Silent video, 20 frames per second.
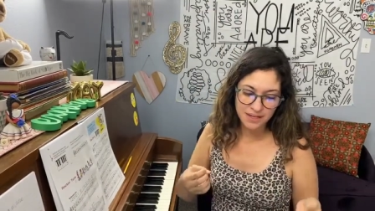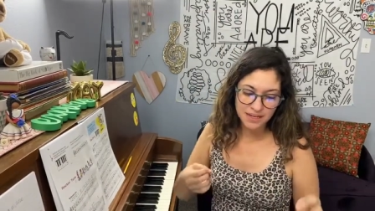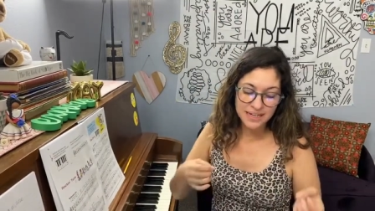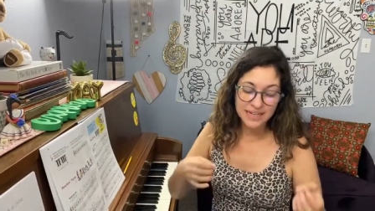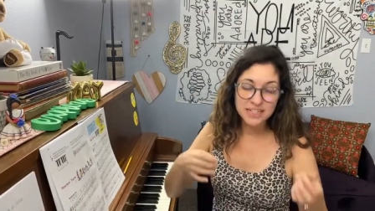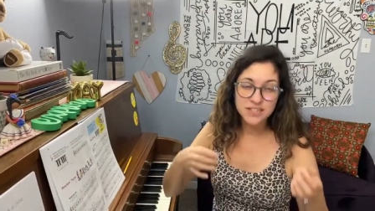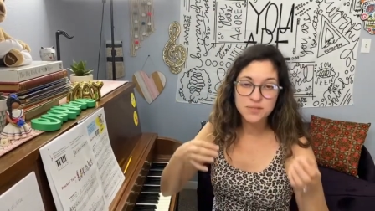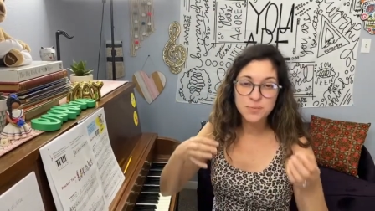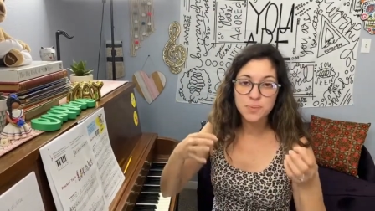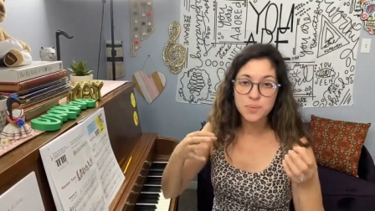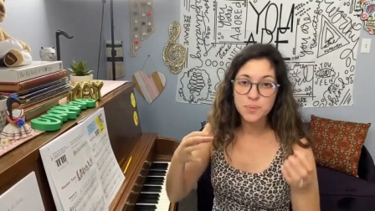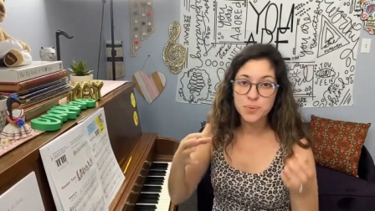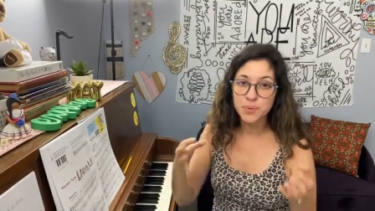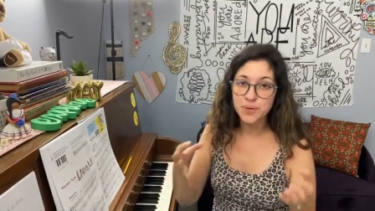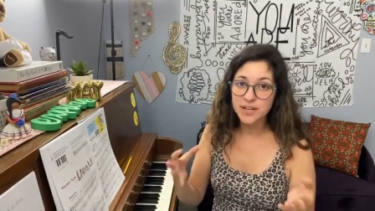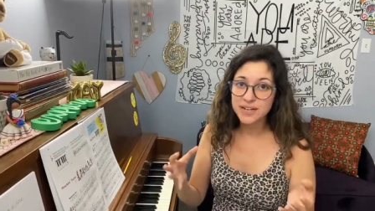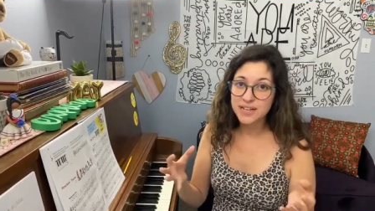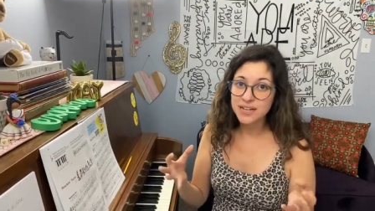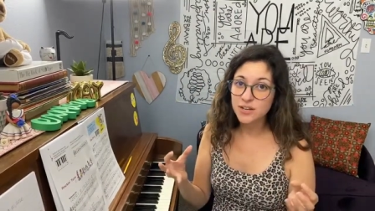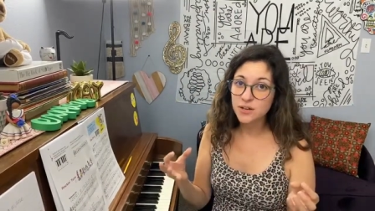It's
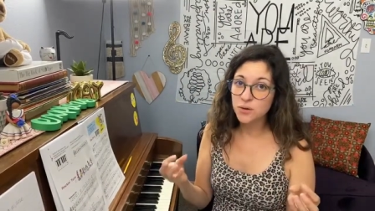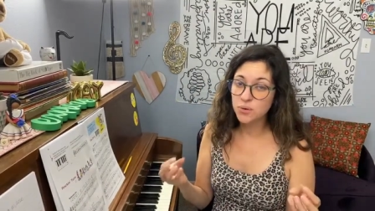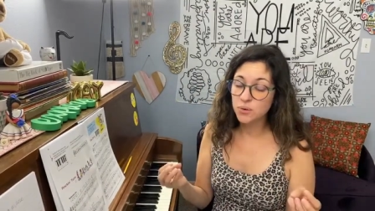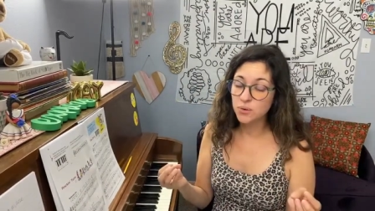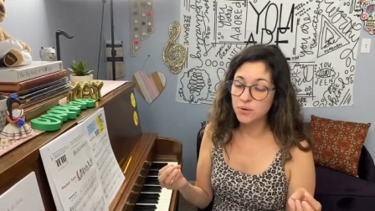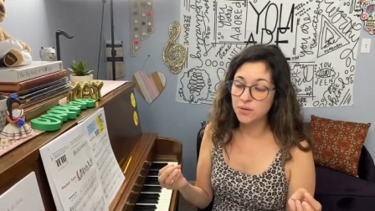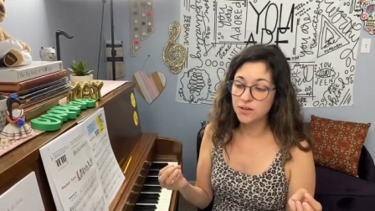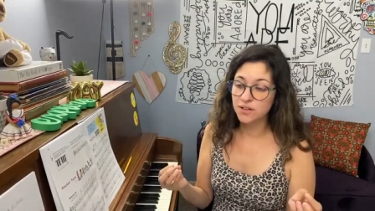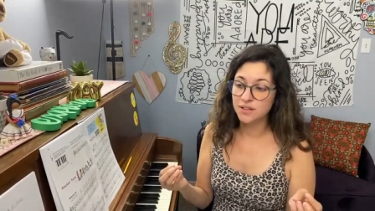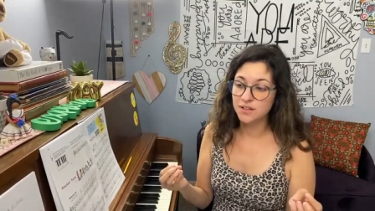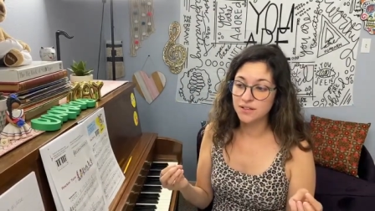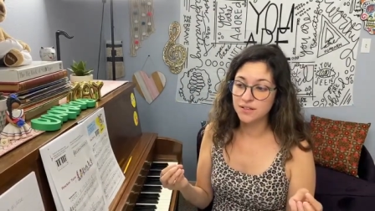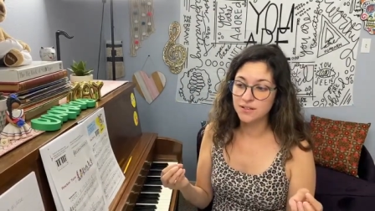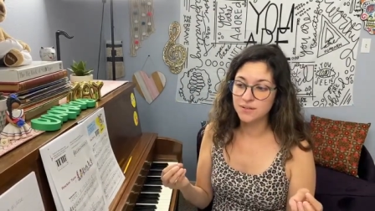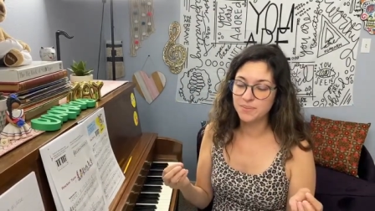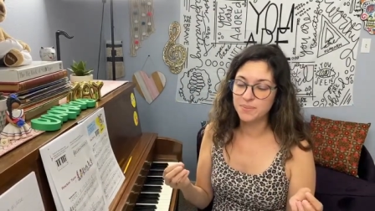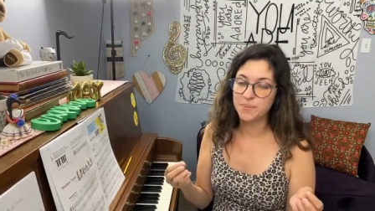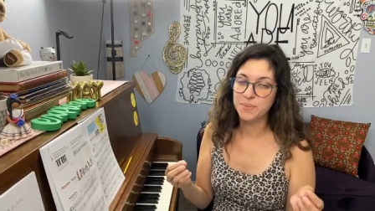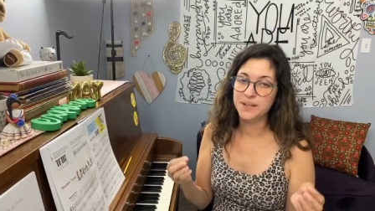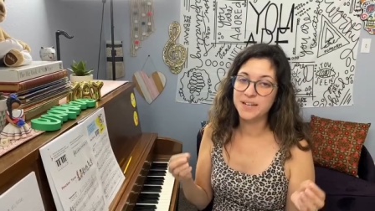pretty cool,
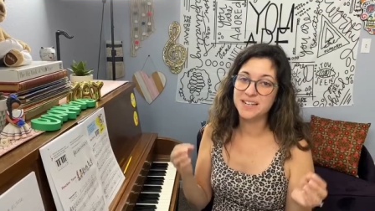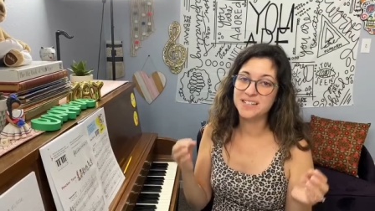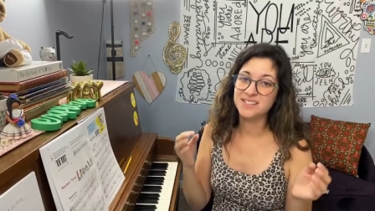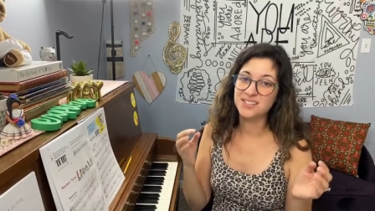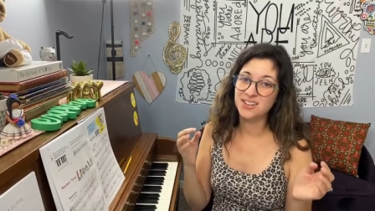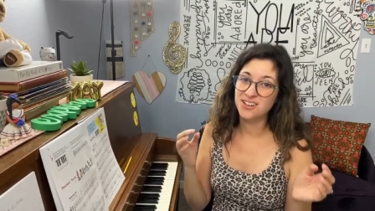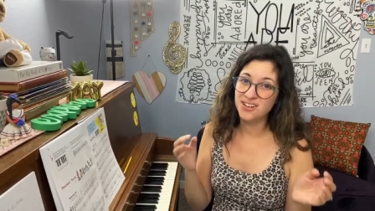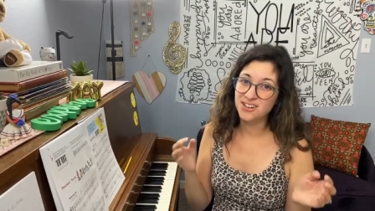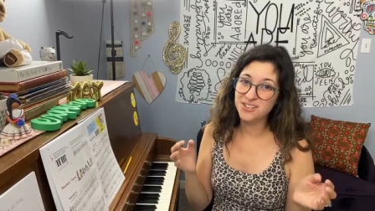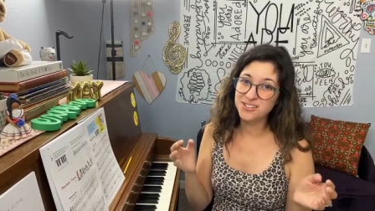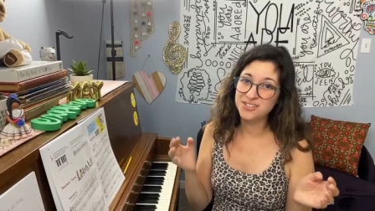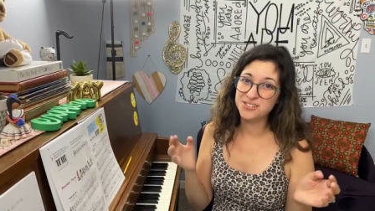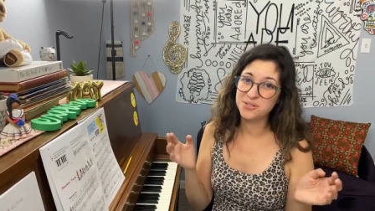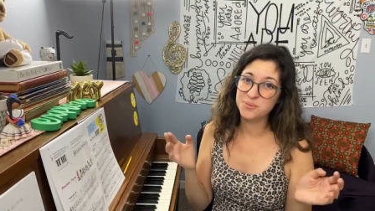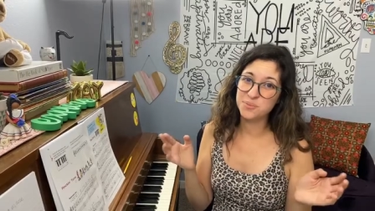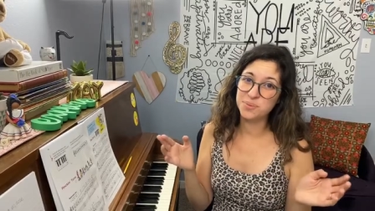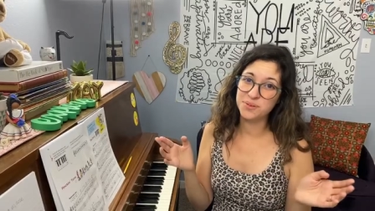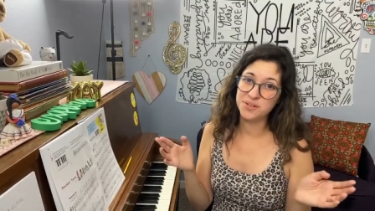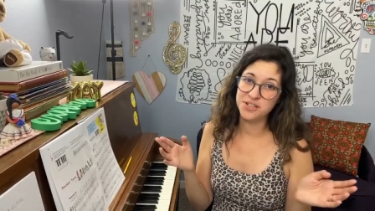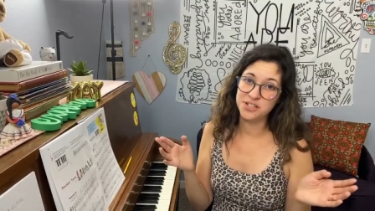but it's also
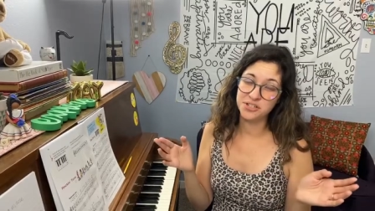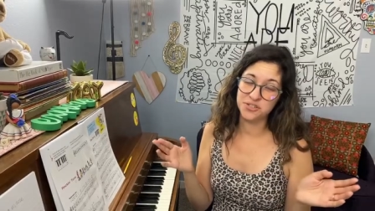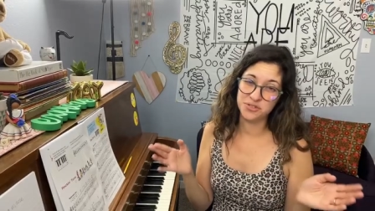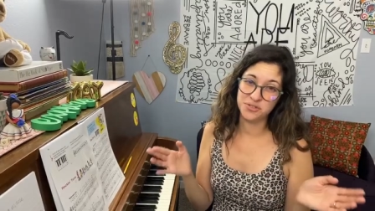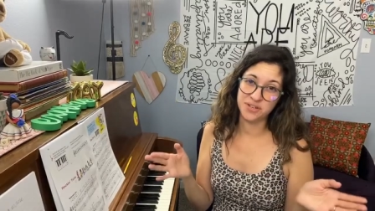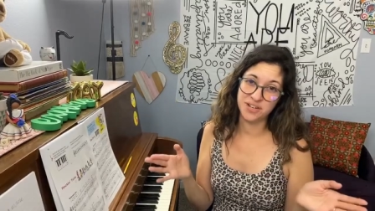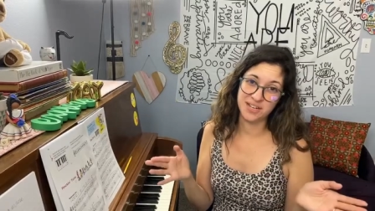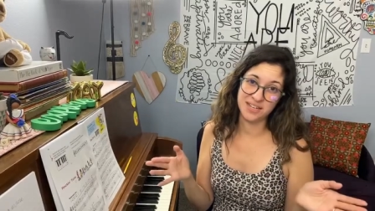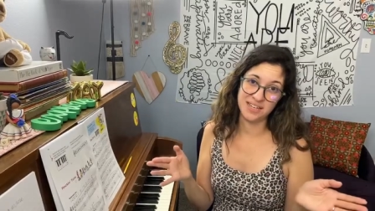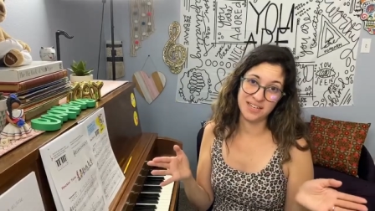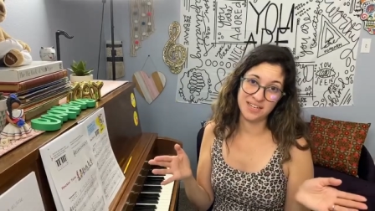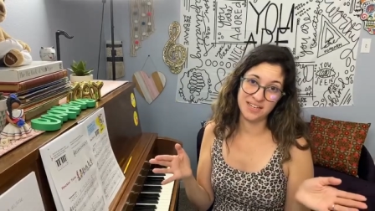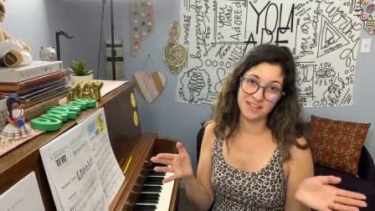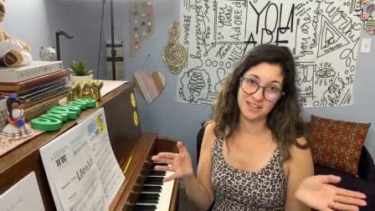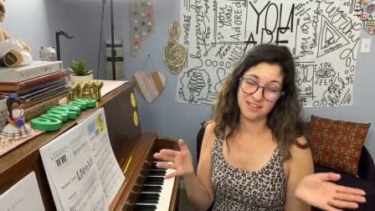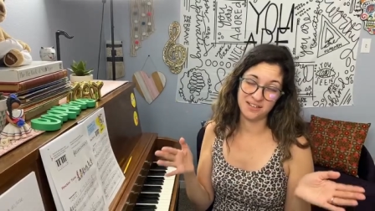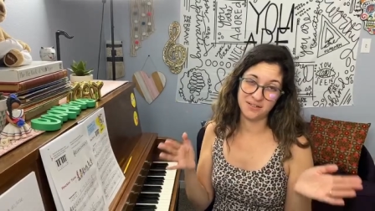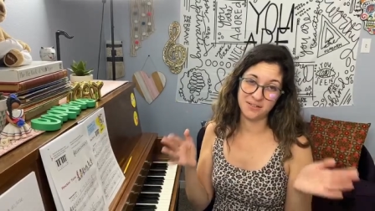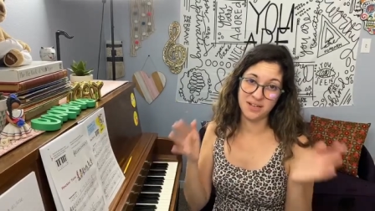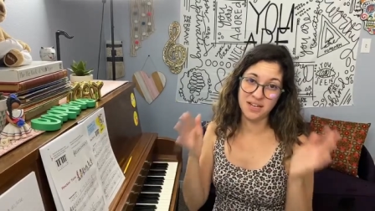pretty tricky,
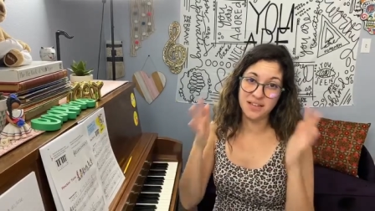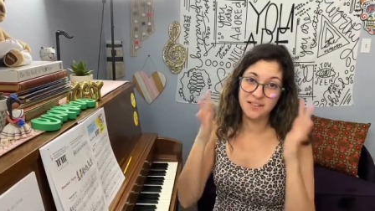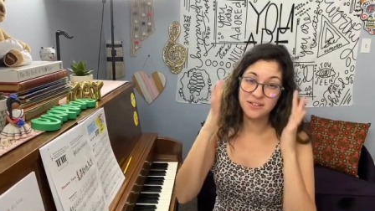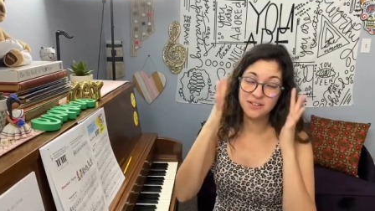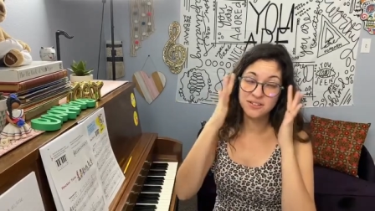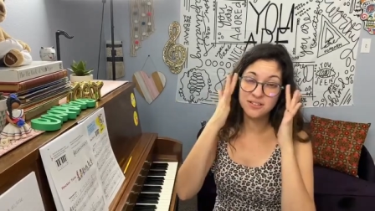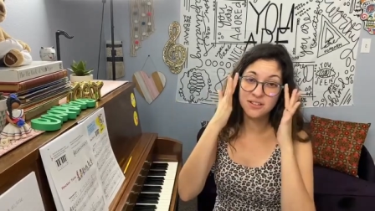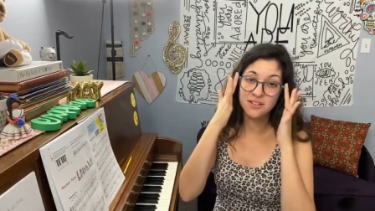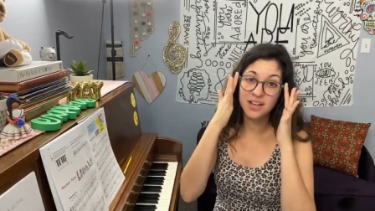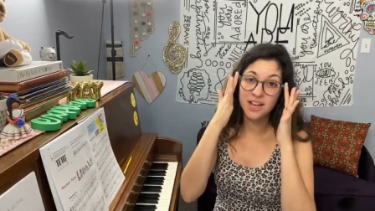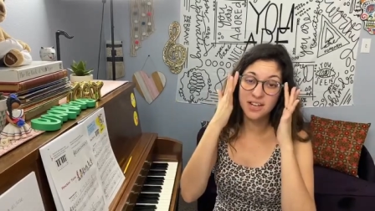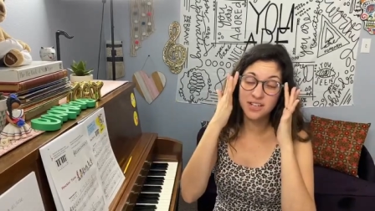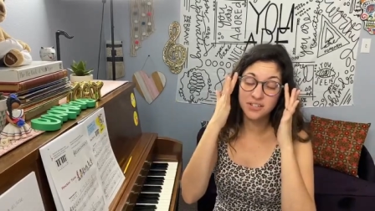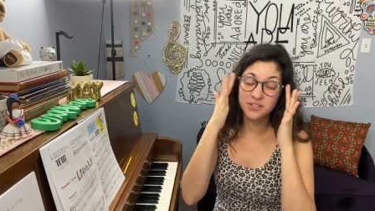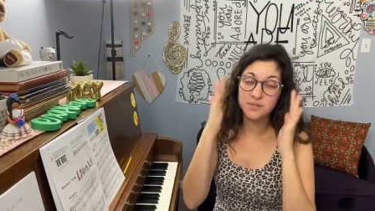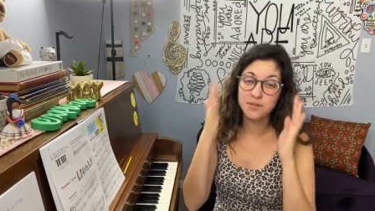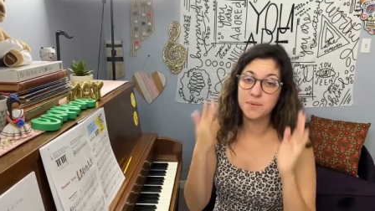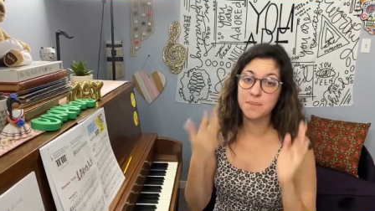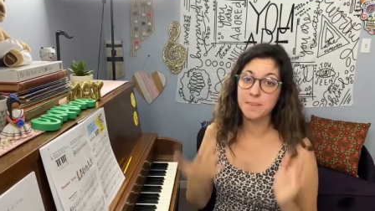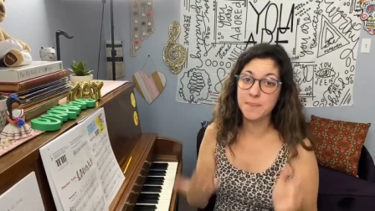okay? There's a lot
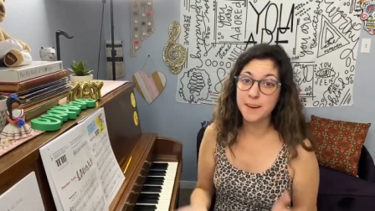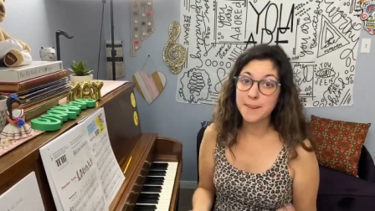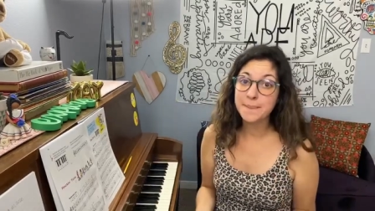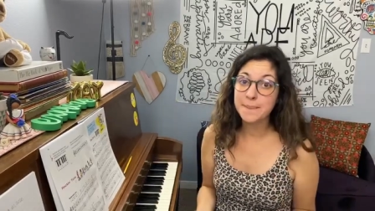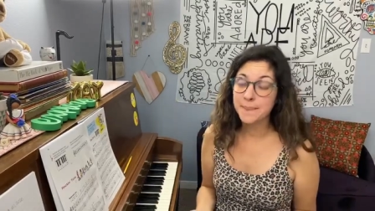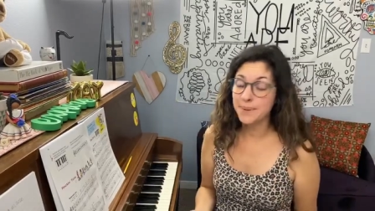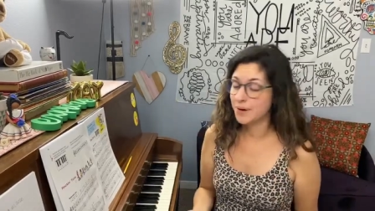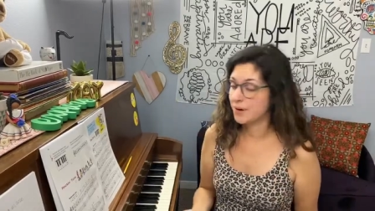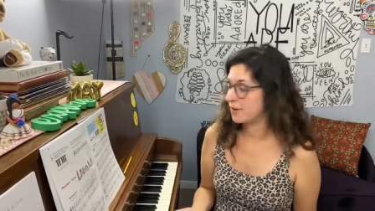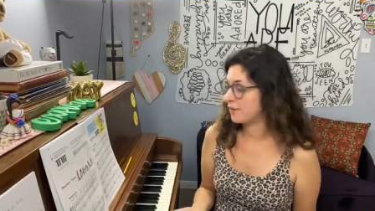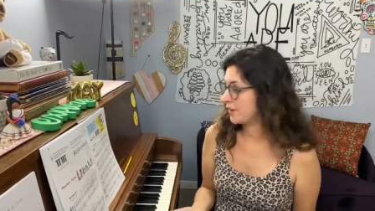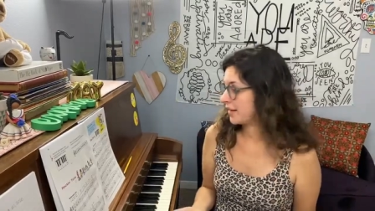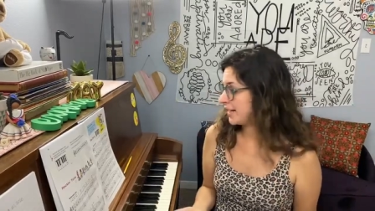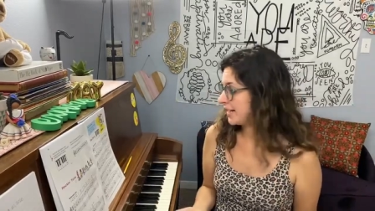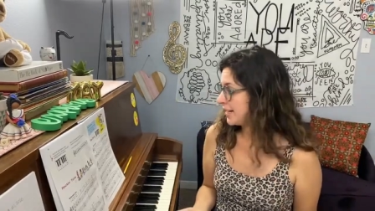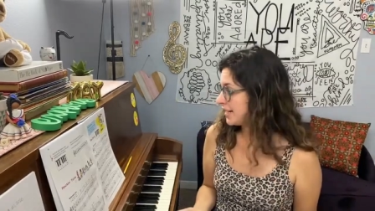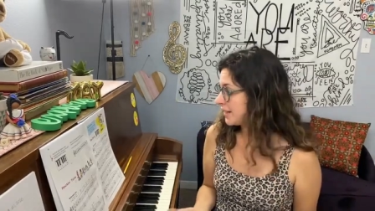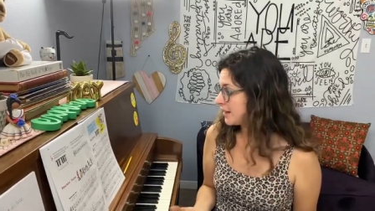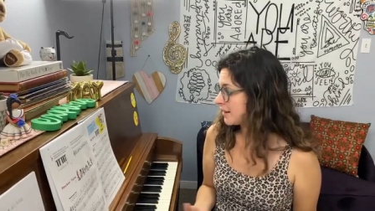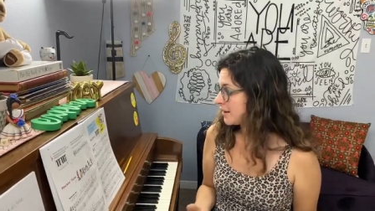to remember,
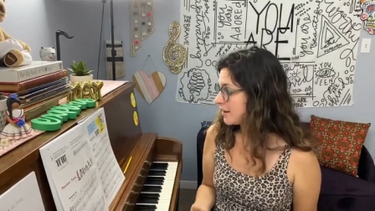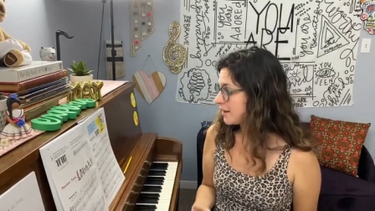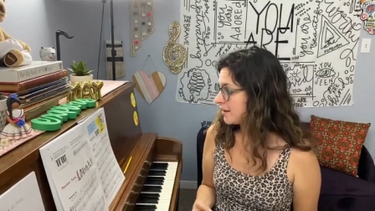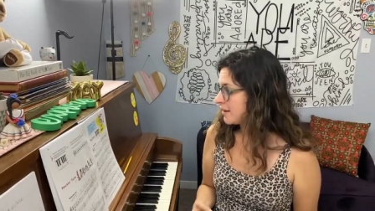right?